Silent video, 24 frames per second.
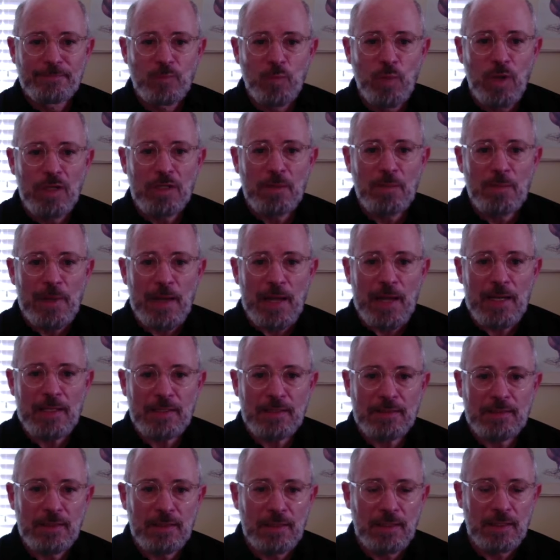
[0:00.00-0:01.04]
Welcome
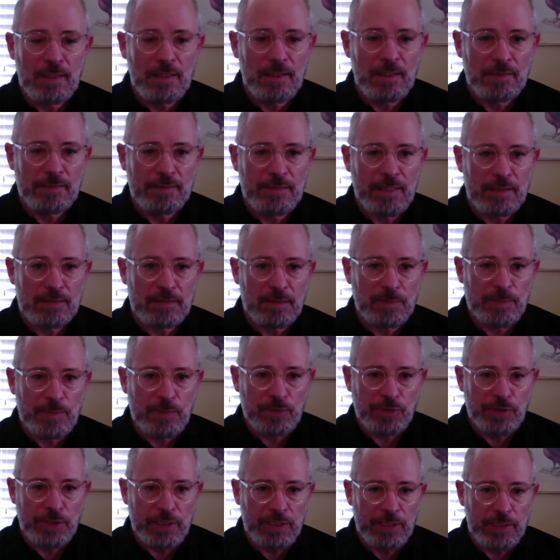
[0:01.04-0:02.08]
back, uh, Doctor
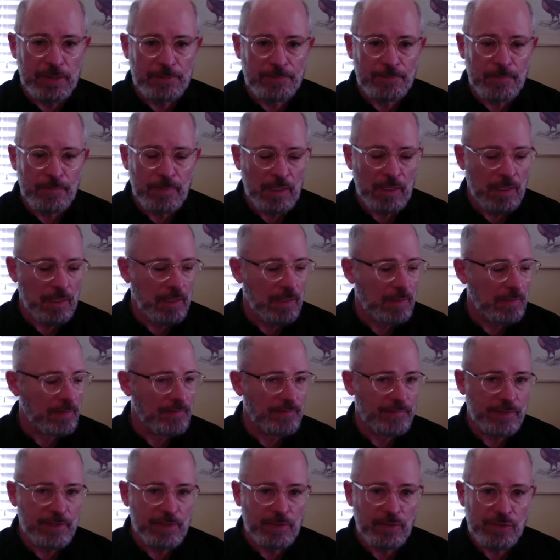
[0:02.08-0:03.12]
Pucci here on the
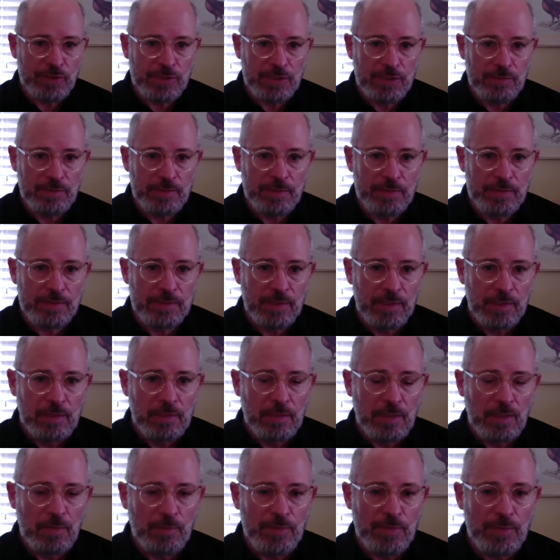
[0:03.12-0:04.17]
video series,
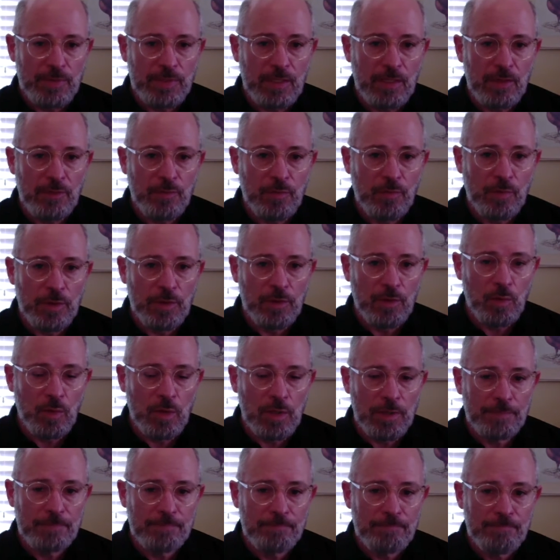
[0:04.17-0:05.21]
Immune Health one oh
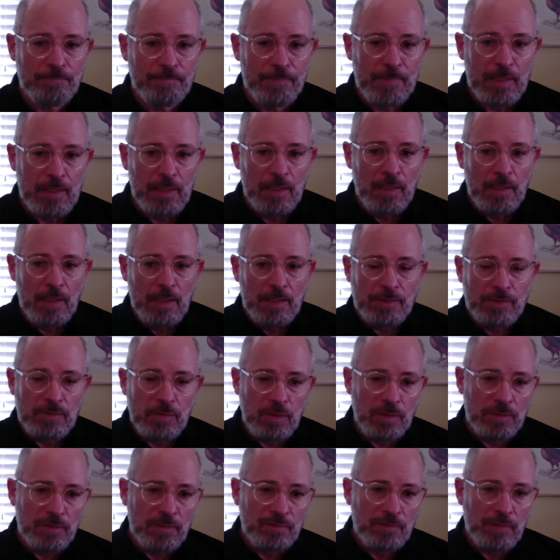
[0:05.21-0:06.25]
one. So
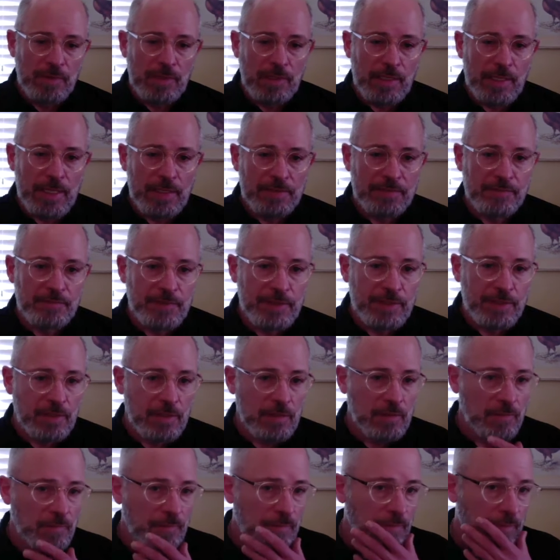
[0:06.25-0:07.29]
on the very last
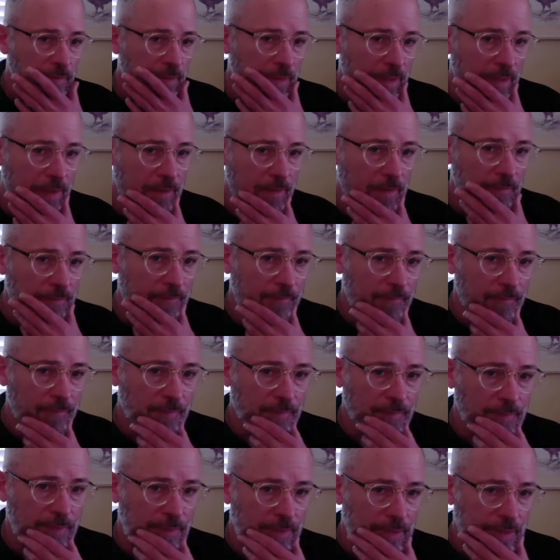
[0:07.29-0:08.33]
video, um,
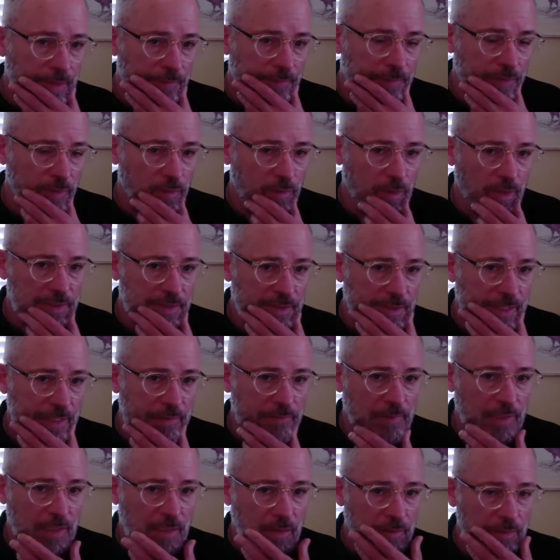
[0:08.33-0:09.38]
if you watched
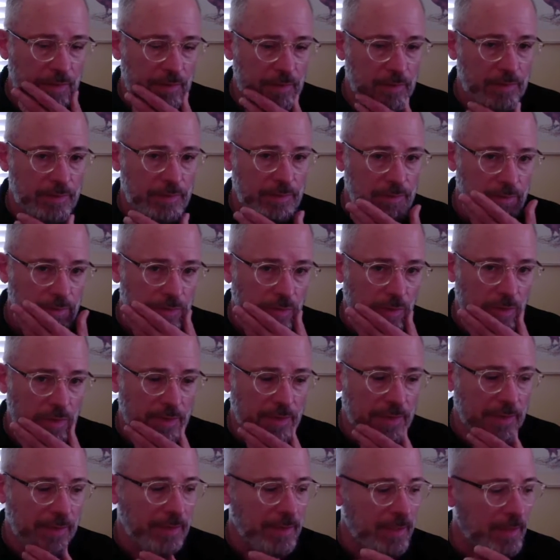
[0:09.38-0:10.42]
that right, we were
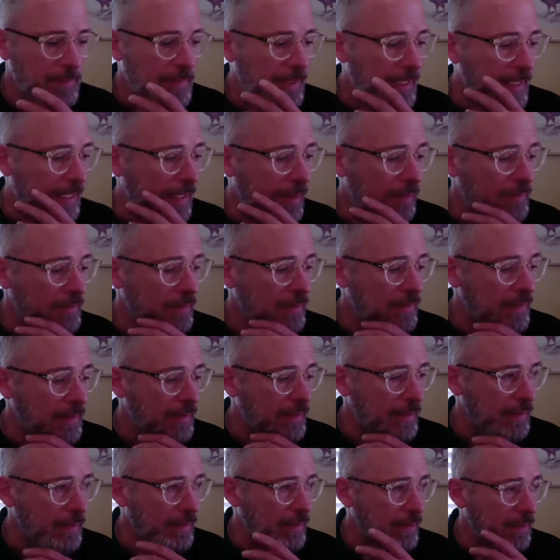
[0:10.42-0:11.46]
talking about
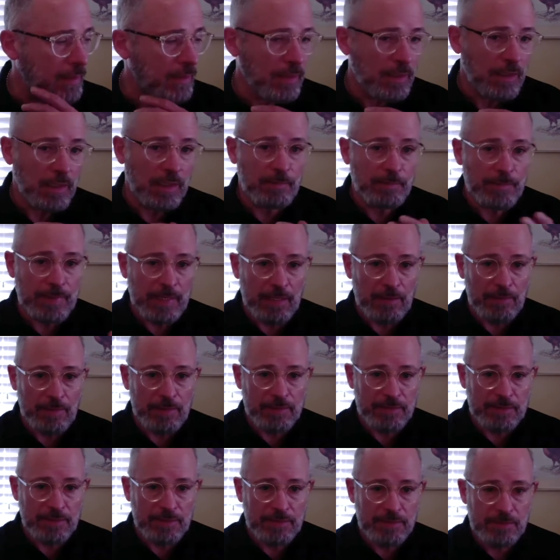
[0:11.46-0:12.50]
the uh, gut barrier
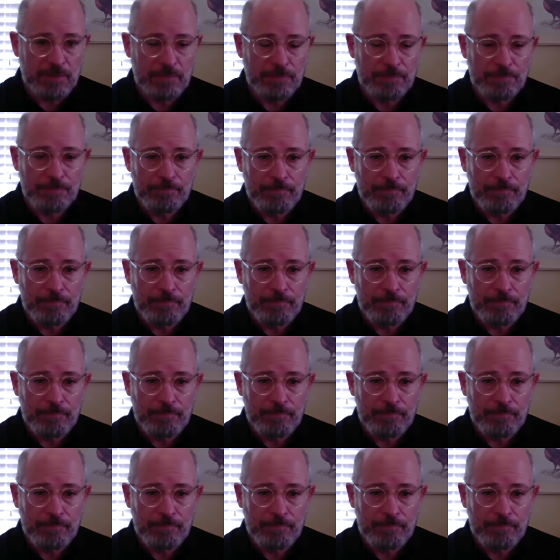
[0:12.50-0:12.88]
system